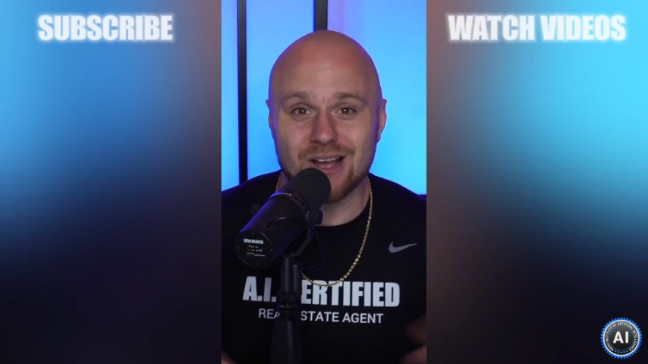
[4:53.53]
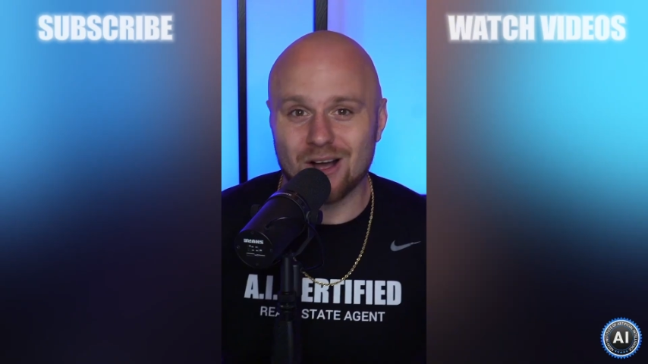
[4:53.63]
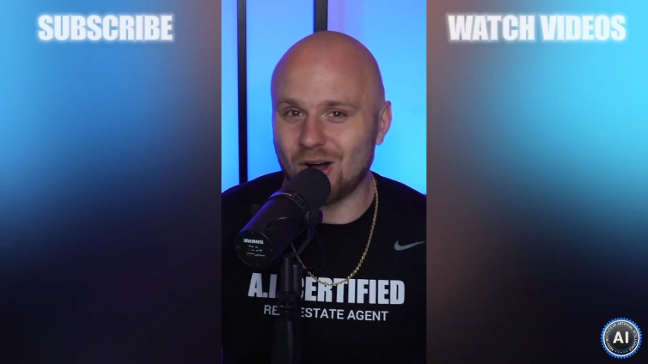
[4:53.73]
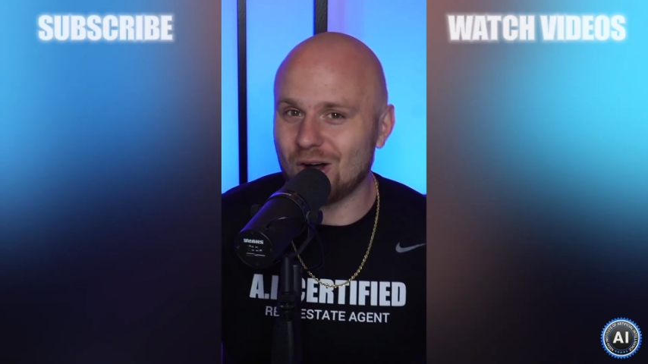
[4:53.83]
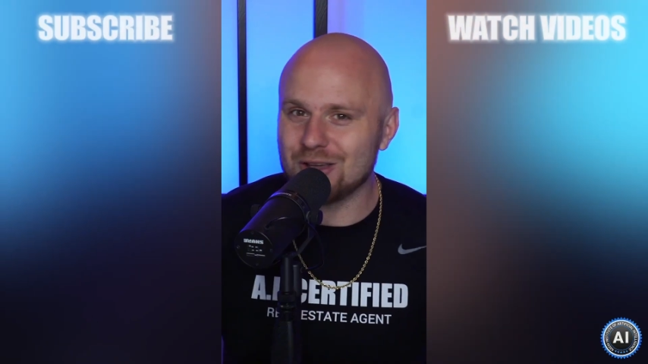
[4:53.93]

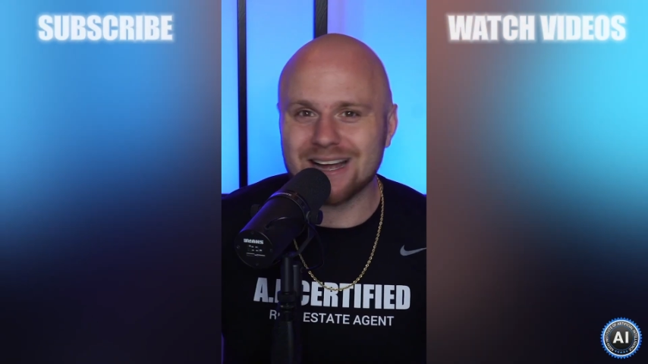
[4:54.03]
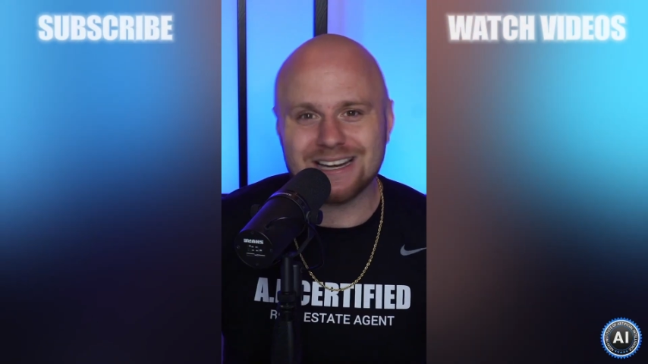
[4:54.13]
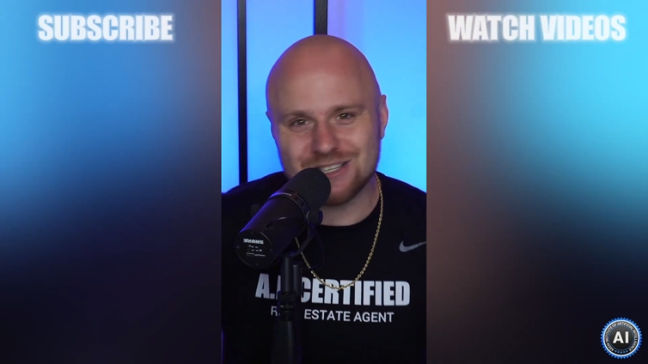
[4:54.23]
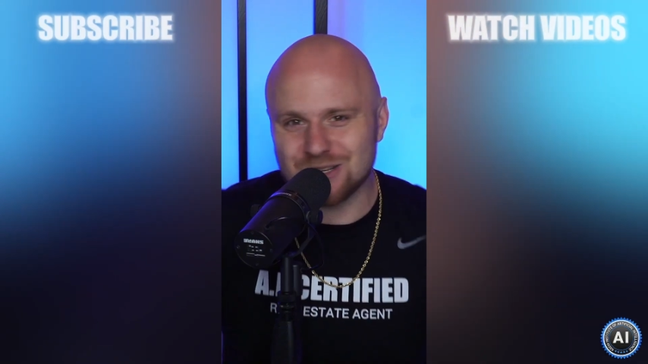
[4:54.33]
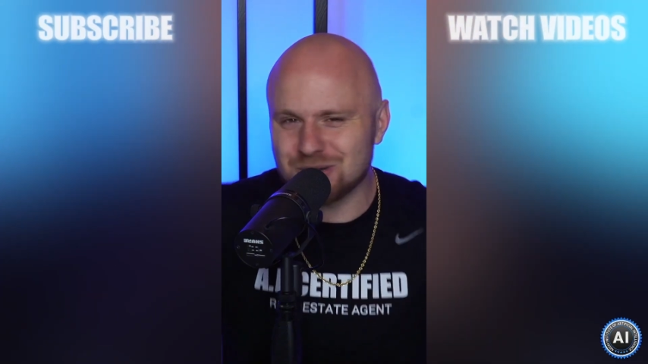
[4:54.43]
All you got to
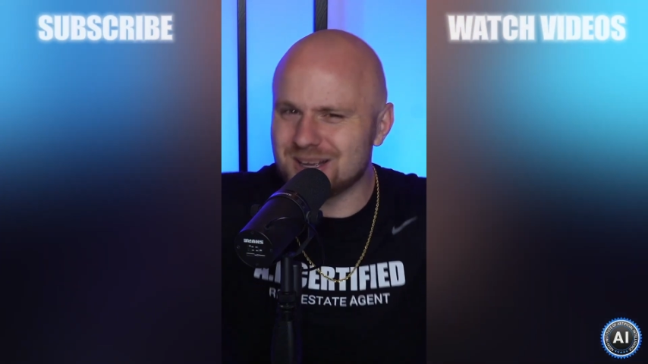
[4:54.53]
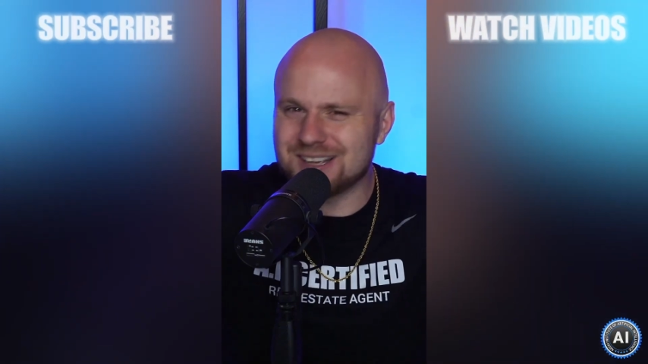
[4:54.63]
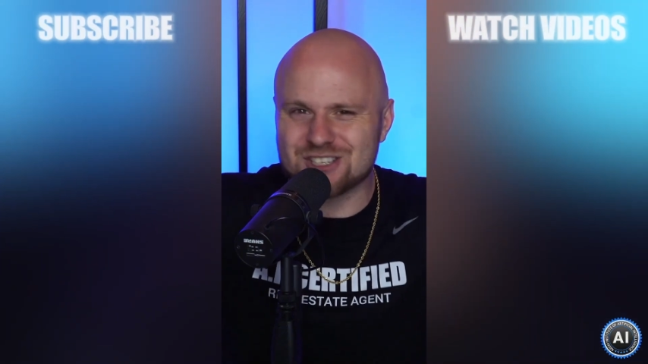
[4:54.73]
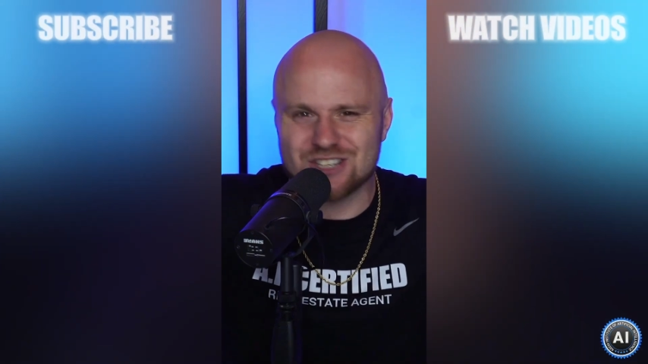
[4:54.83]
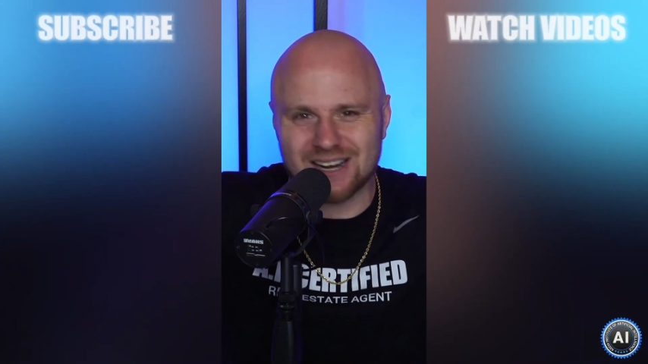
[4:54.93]
do is
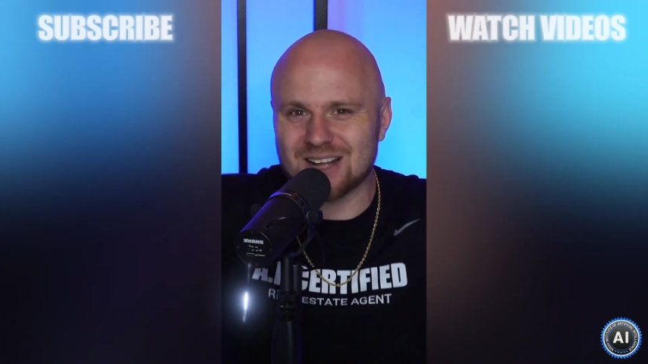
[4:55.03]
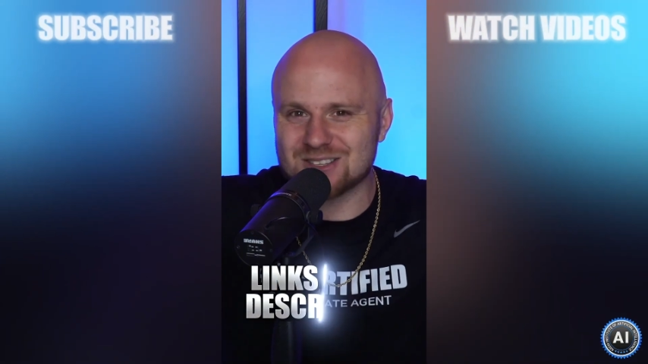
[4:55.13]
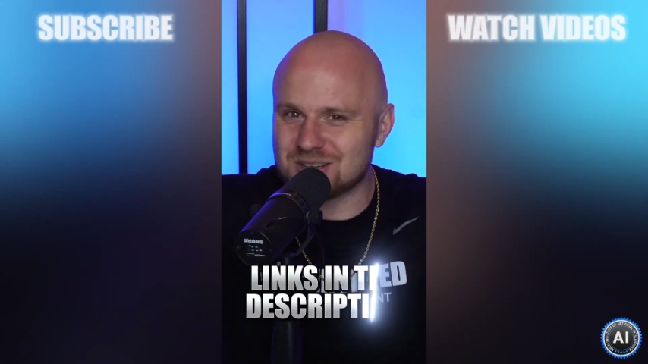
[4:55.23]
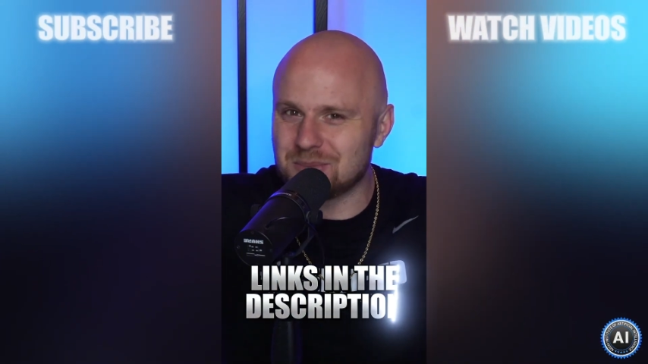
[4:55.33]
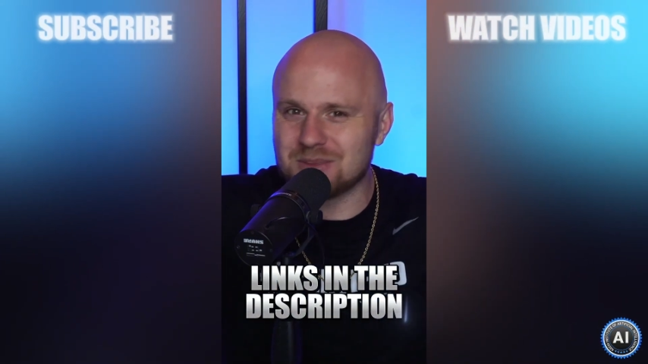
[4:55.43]
check out
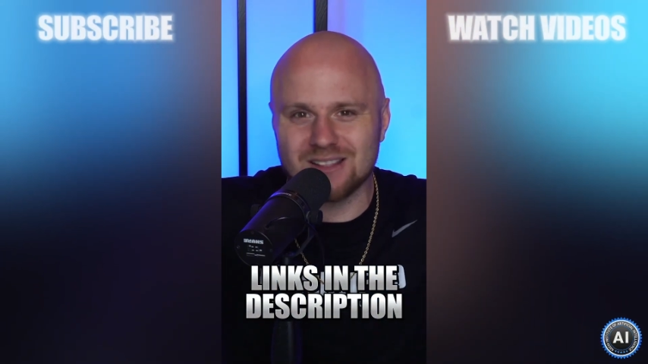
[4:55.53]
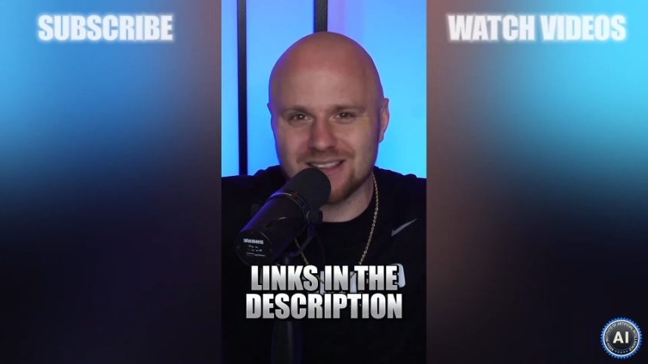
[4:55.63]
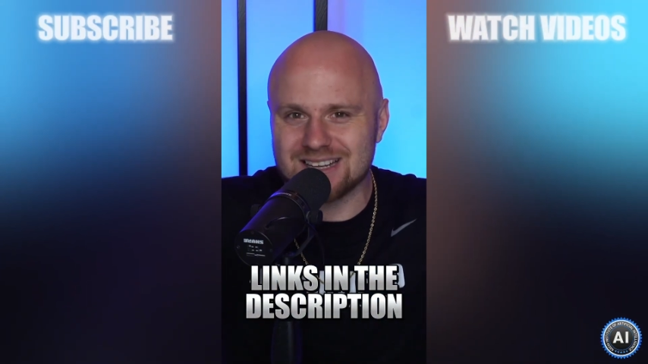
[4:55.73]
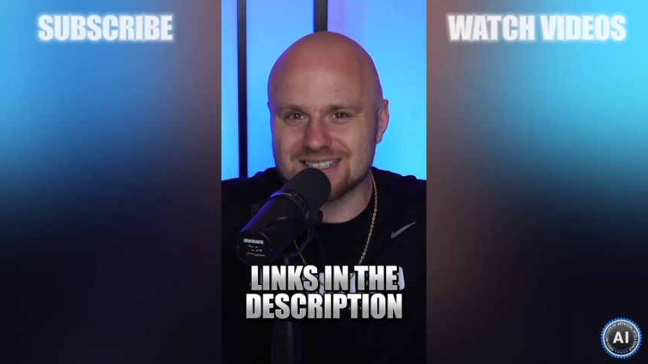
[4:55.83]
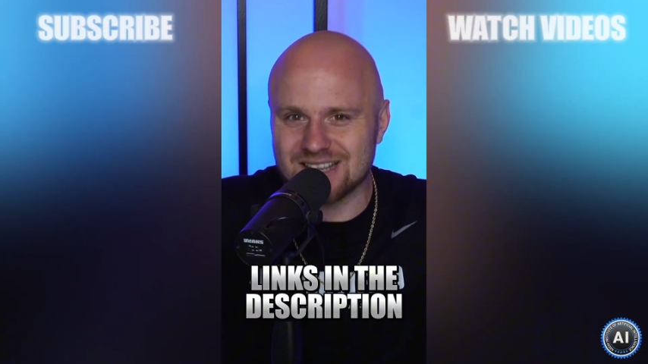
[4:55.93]
some of the
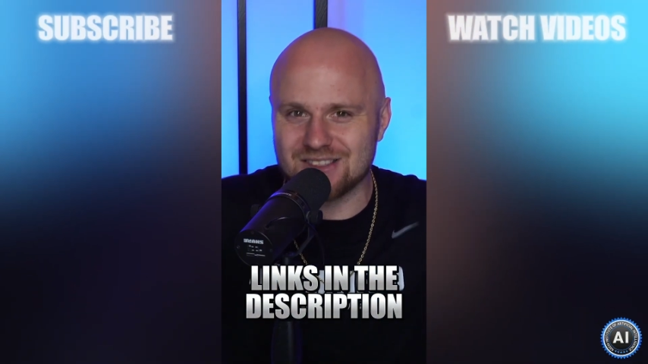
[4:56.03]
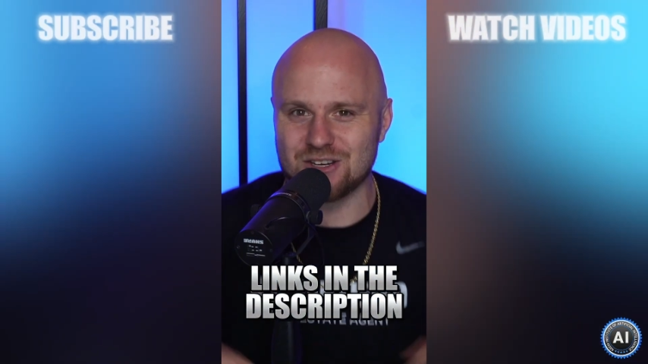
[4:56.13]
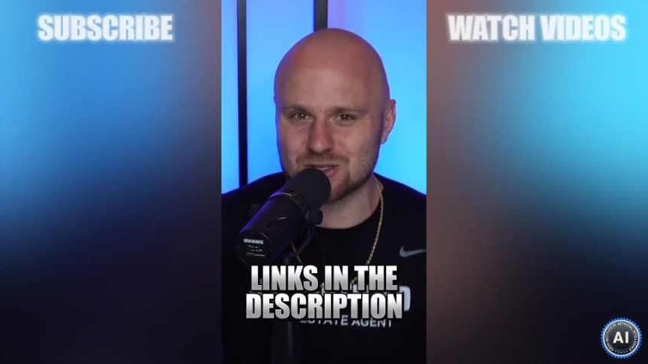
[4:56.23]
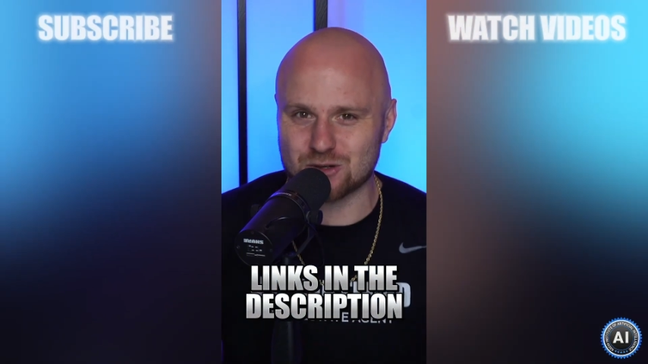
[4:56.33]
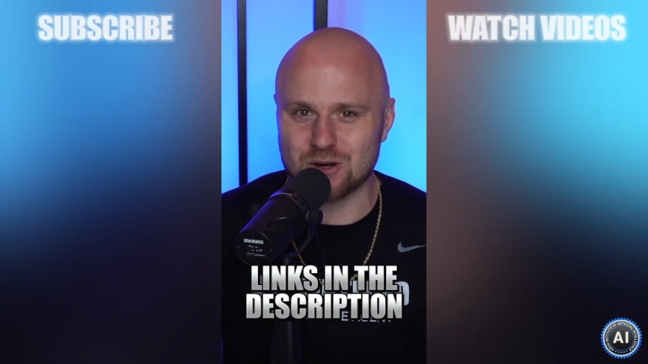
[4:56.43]
links in the
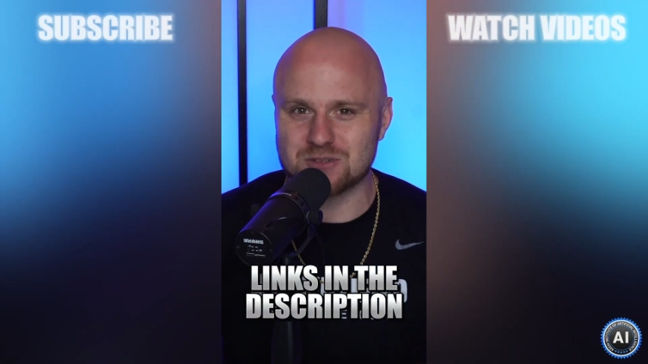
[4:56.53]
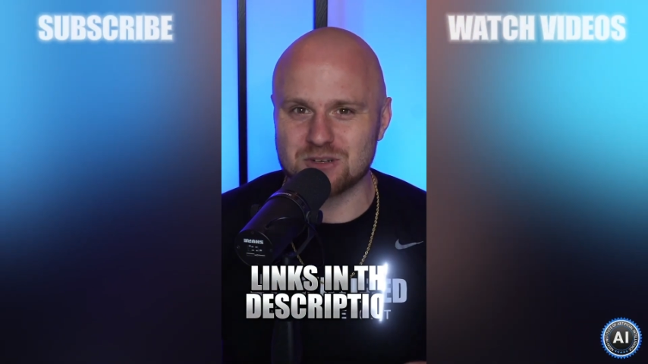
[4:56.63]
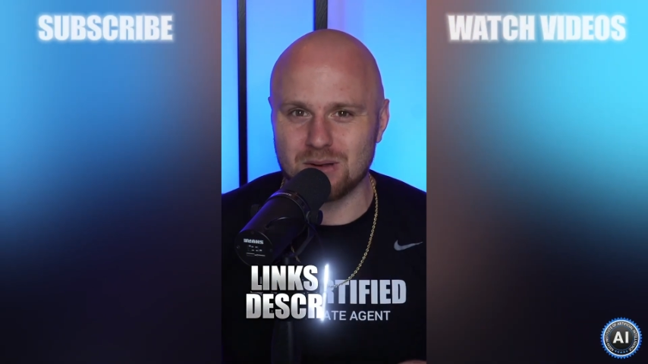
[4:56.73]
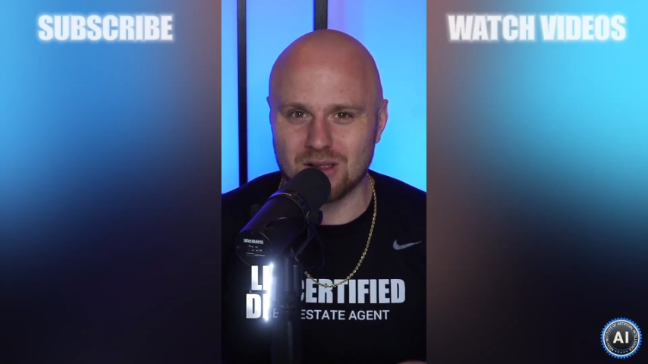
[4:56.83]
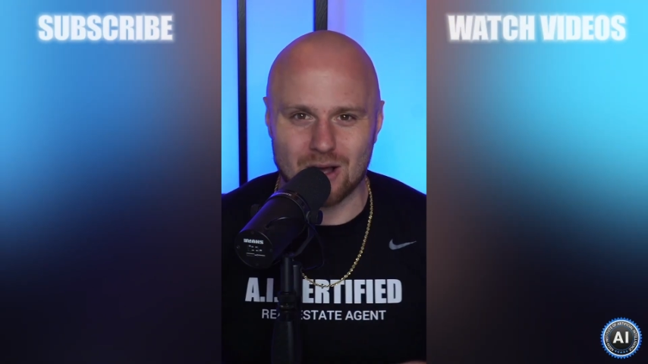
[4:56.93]
description
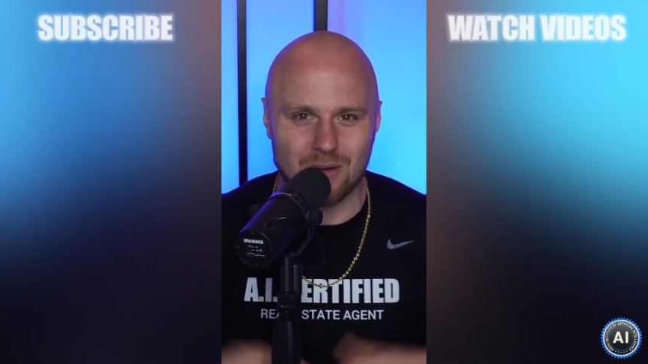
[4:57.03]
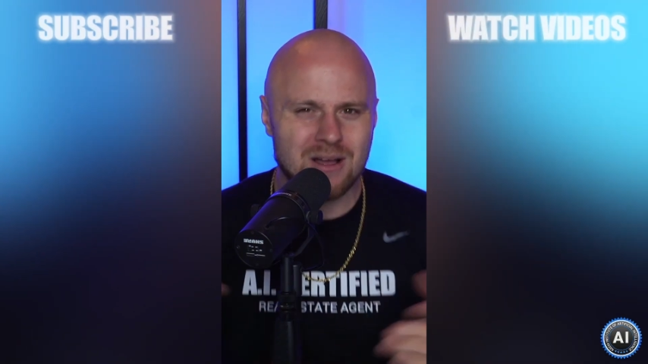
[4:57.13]
below.